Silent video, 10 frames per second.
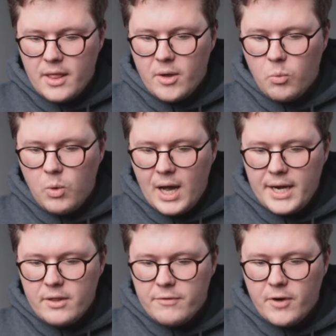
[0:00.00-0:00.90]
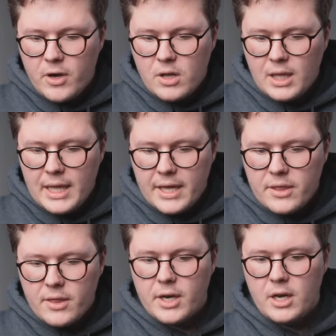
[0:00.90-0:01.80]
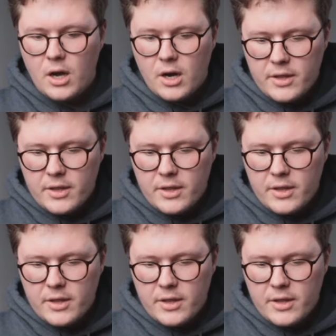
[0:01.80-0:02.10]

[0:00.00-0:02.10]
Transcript: The wider the focal length, the longer